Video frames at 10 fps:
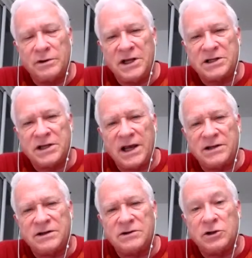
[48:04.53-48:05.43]
on these
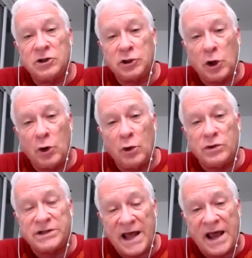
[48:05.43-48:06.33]
cases
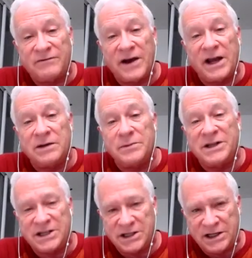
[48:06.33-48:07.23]
shows that
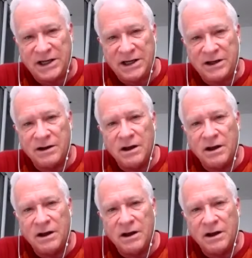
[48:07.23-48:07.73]
vitamin C